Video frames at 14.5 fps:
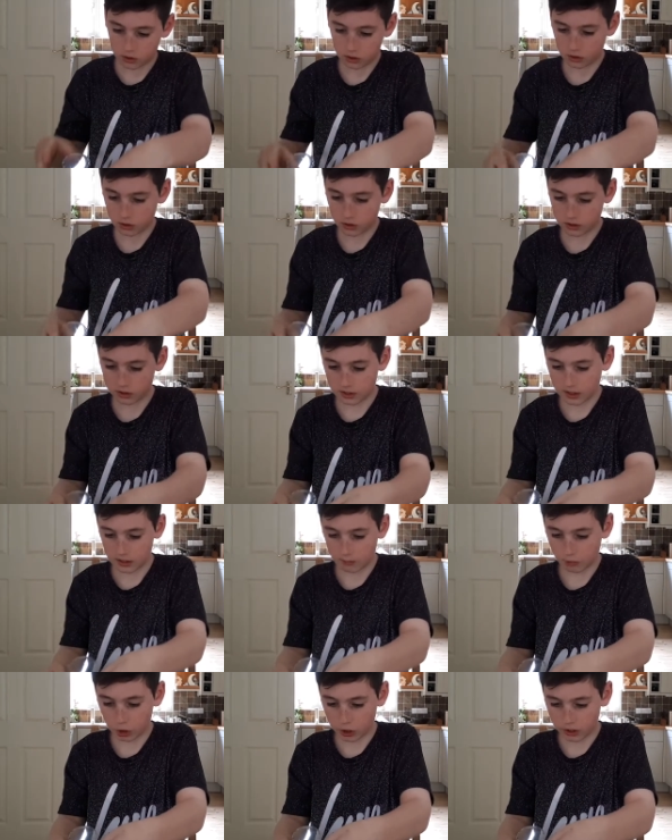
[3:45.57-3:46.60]
So you can
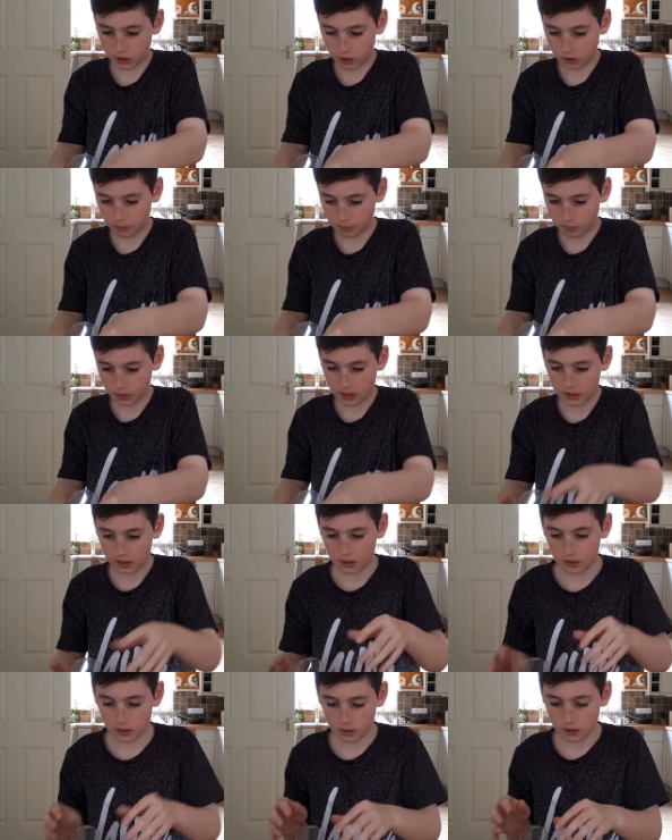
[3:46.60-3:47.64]
stand Rocket up
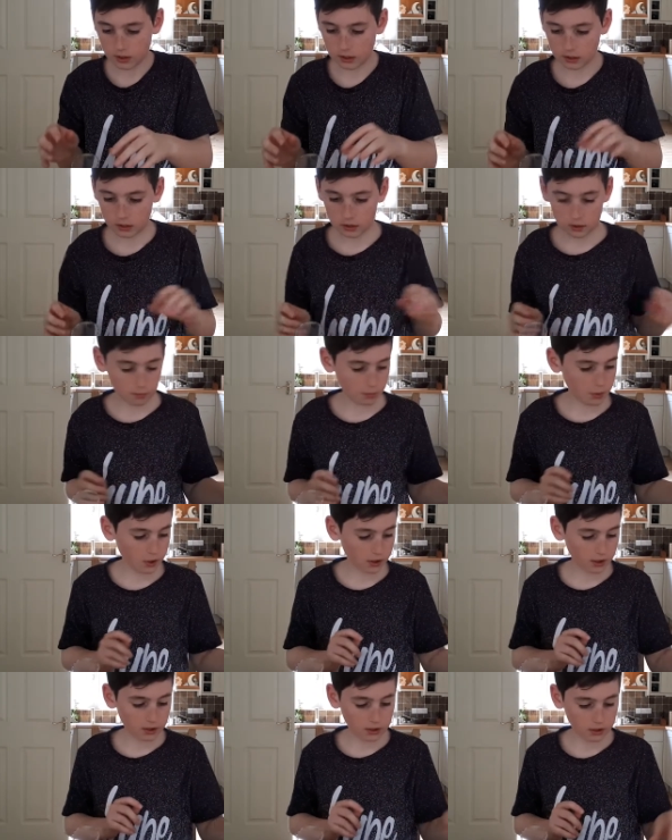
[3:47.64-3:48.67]
and then you can put
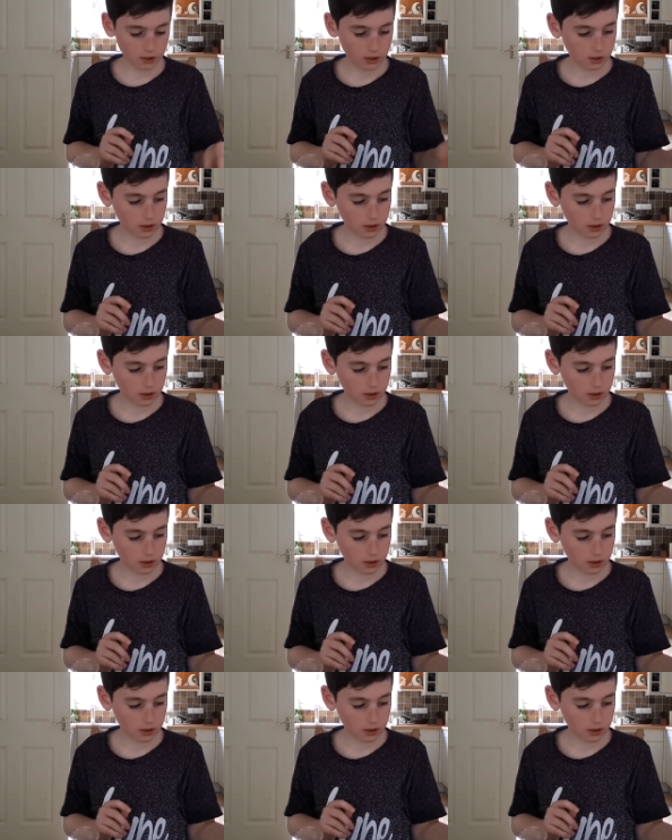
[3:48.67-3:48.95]
that in.